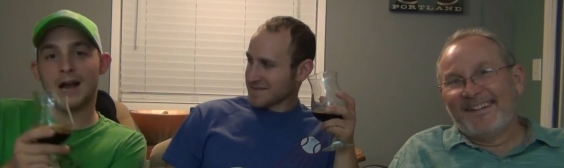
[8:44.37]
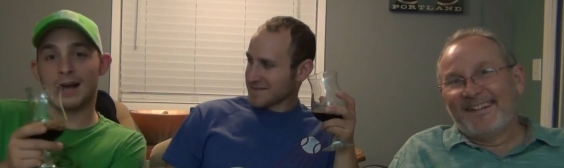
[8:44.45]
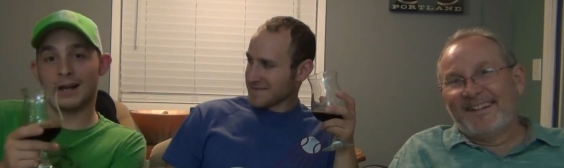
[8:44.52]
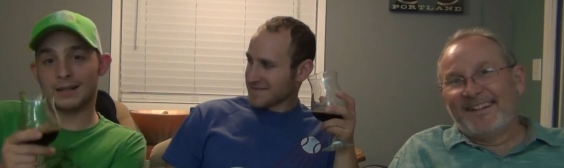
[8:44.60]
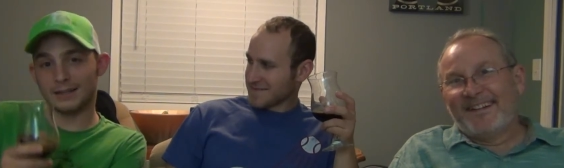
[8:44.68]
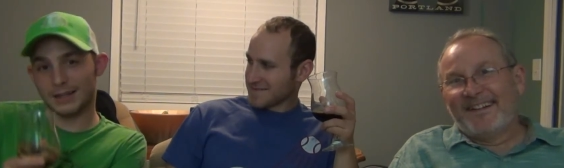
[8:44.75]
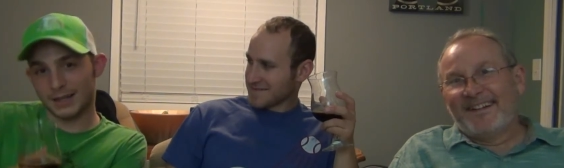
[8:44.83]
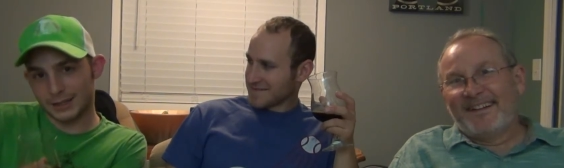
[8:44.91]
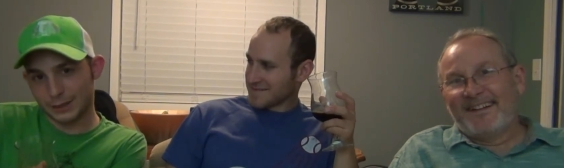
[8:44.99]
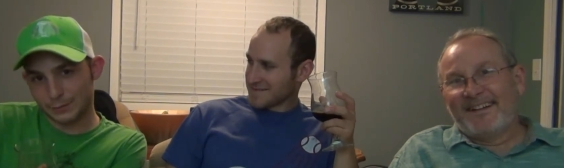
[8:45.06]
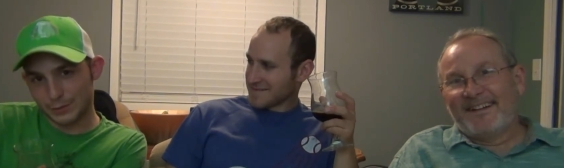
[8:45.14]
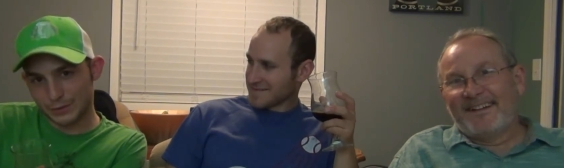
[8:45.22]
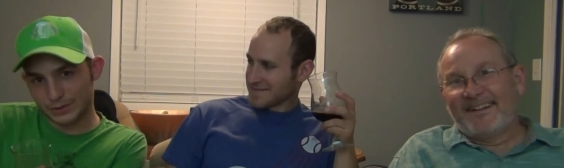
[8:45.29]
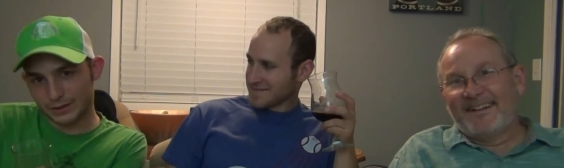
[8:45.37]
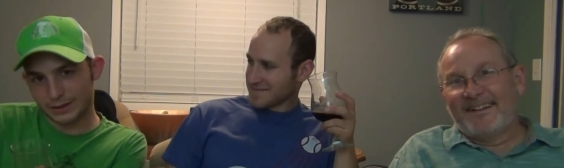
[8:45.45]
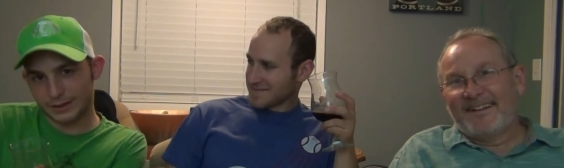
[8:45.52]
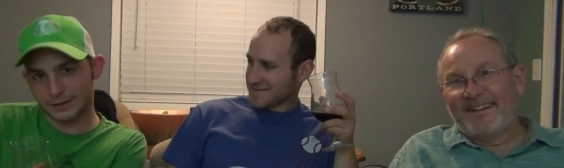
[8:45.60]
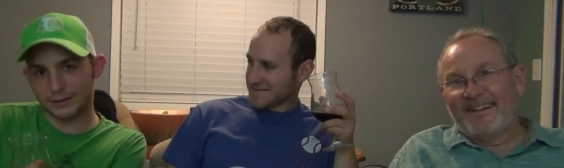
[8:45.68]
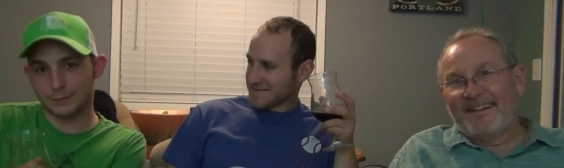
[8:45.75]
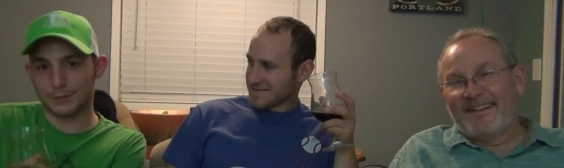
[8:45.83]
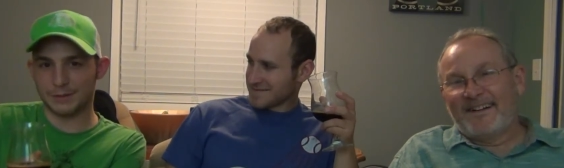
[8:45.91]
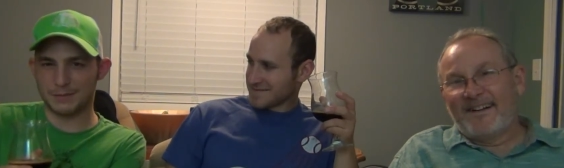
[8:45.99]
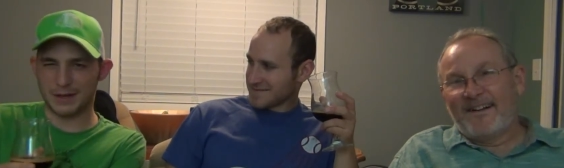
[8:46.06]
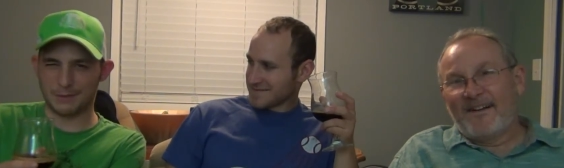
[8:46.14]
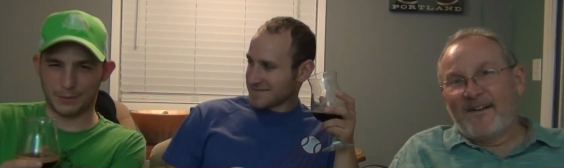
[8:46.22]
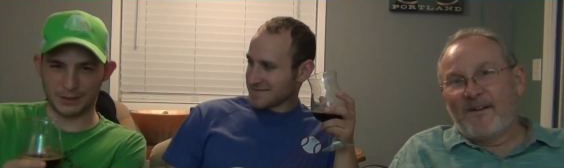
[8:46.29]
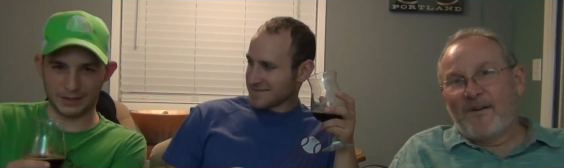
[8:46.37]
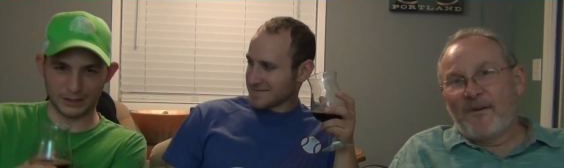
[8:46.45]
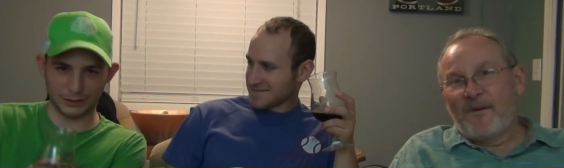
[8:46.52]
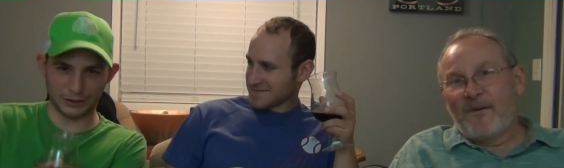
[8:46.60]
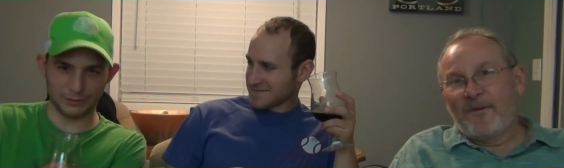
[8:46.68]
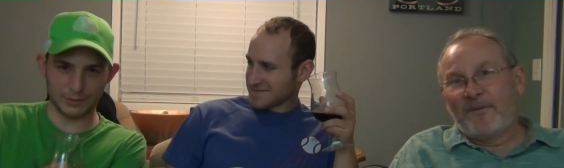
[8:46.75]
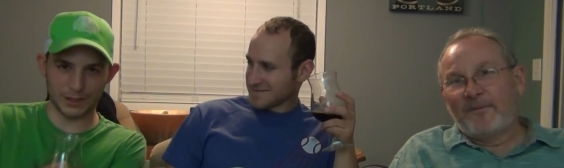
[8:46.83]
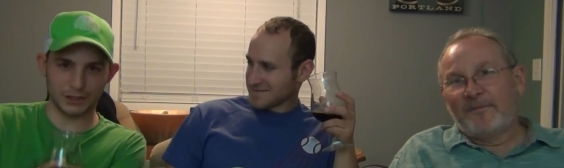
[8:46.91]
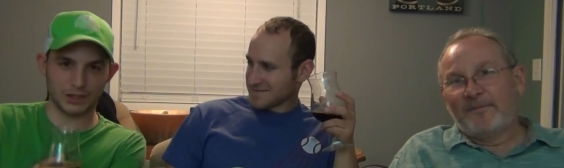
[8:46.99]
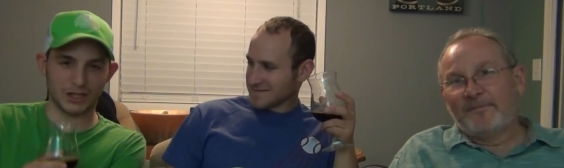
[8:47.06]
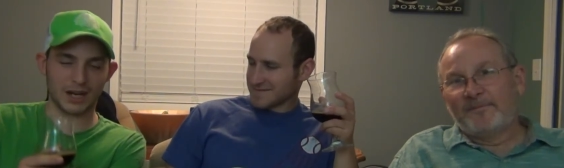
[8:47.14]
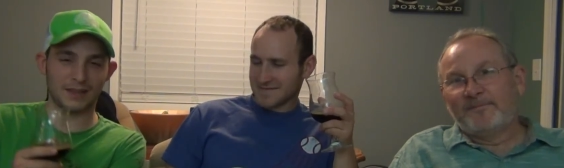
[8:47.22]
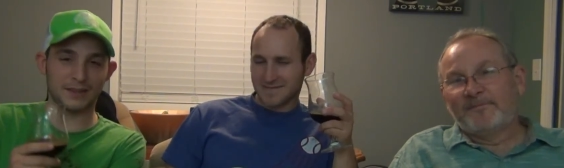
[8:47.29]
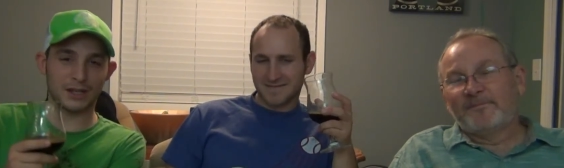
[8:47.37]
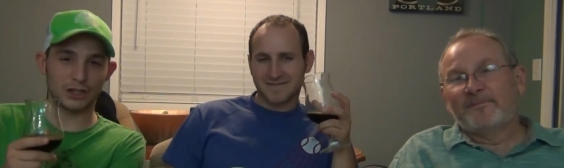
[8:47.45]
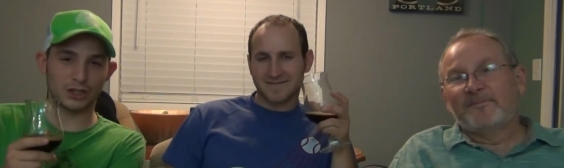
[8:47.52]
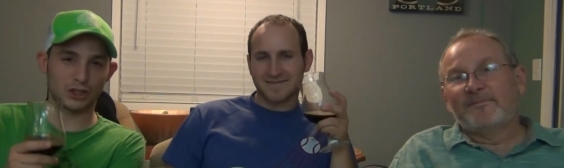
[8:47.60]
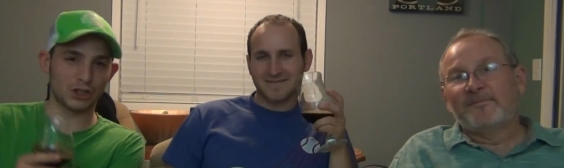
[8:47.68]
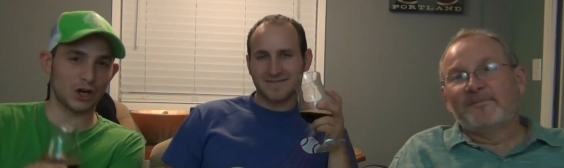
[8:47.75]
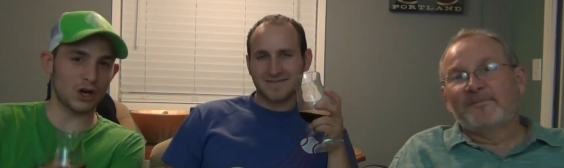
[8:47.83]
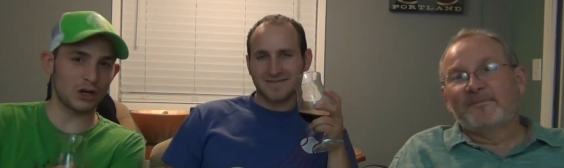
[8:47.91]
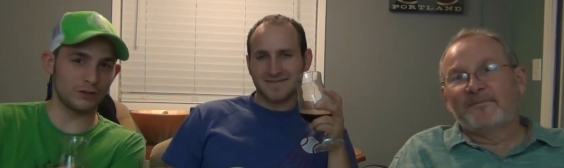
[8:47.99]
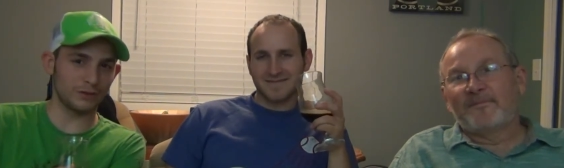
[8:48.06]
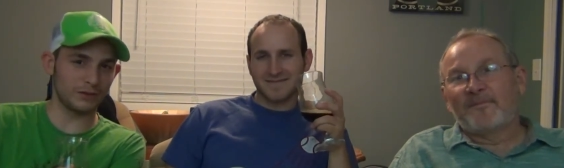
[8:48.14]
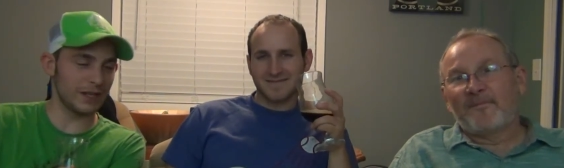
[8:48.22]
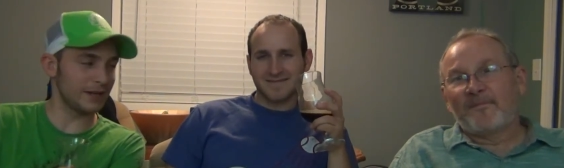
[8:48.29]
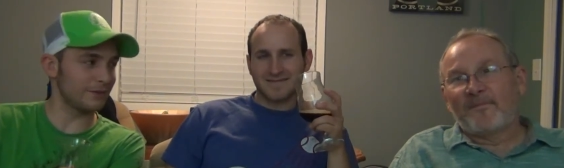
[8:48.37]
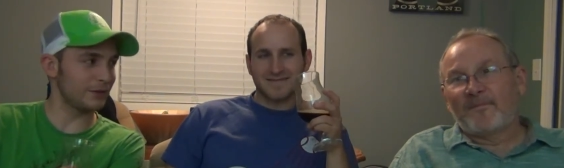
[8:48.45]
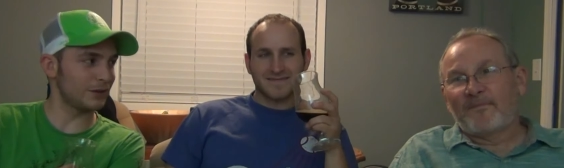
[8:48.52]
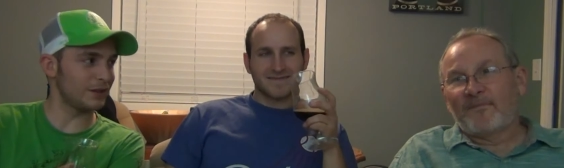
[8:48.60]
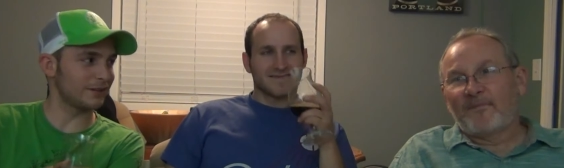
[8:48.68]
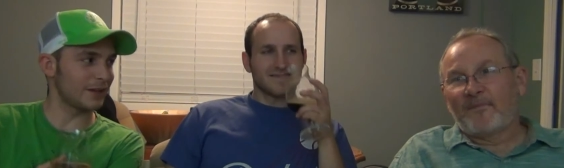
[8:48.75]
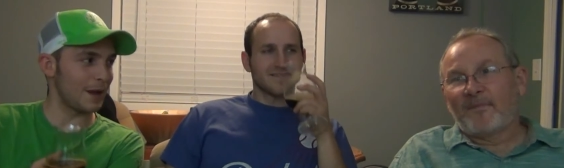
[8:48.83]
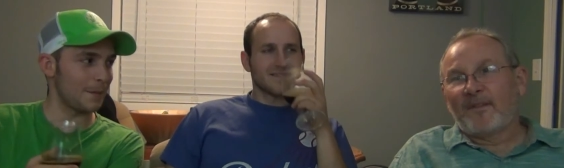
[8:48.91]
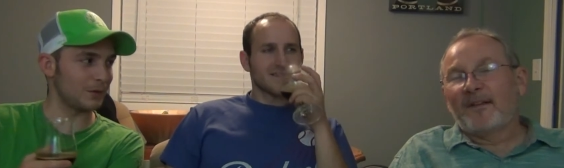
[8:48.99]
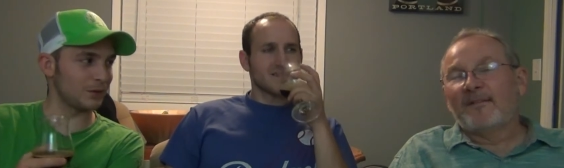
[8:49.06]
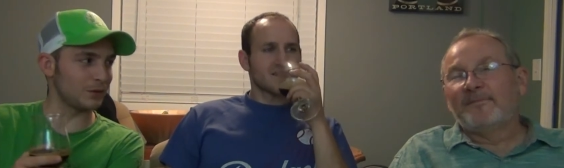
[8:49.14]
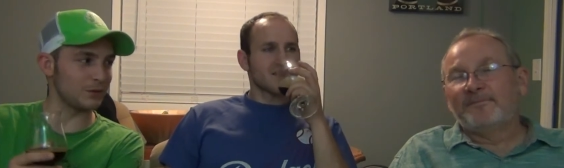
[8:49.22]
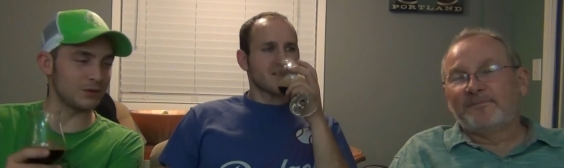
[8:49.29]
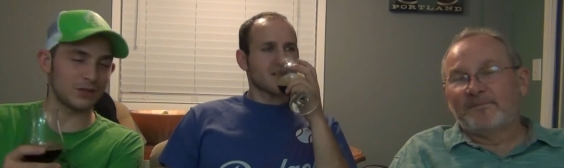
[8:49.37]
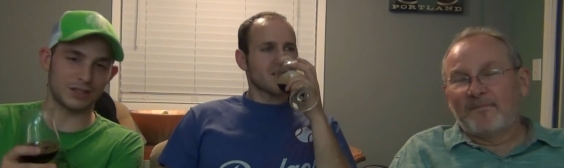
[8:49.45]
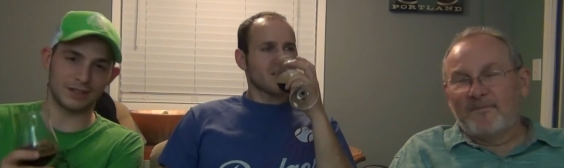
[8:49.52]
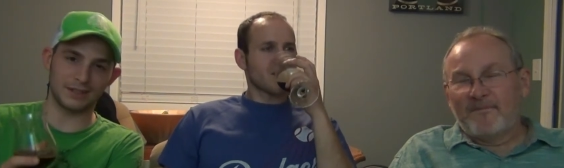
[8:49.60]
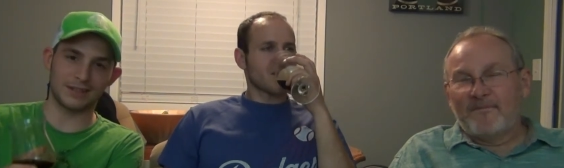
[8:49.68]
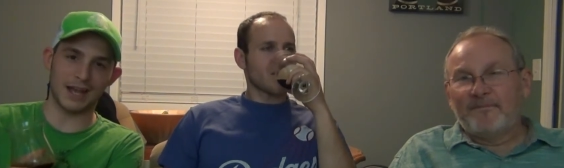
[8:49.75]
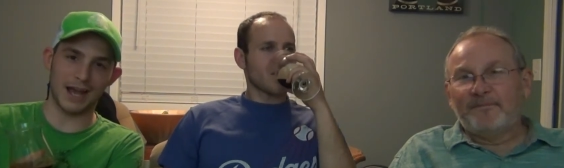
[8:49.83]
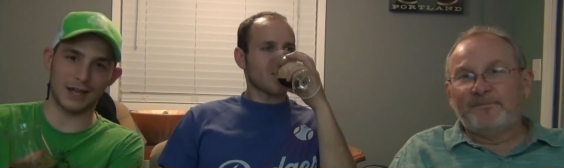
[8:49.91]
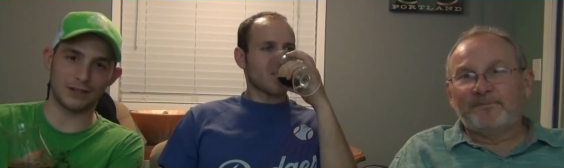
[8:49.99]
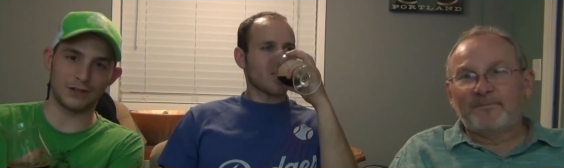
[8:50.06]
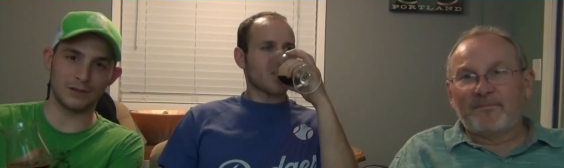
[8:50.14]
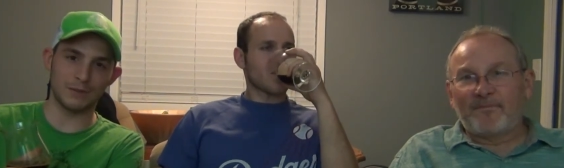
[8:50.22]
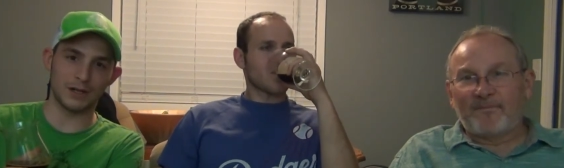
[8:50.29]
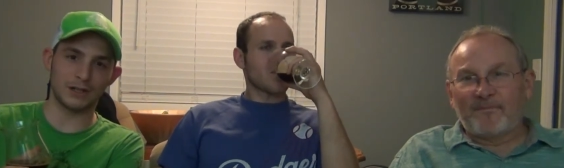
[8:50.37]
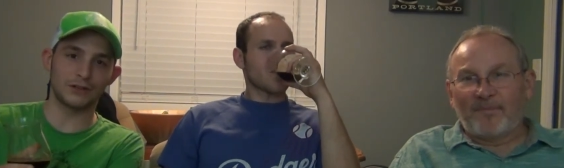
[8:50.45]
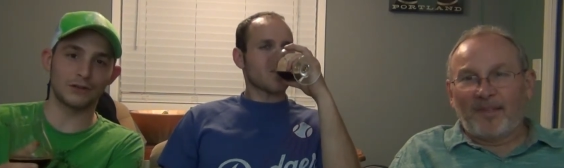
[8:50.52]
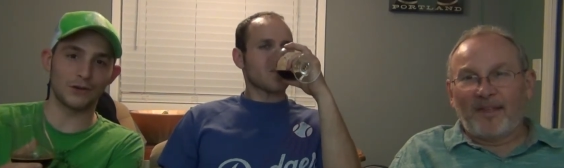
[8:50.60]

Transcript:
Speaker 1: I like the booziness, but it might be a little too much, and that char flavor is coming through just a tad too much.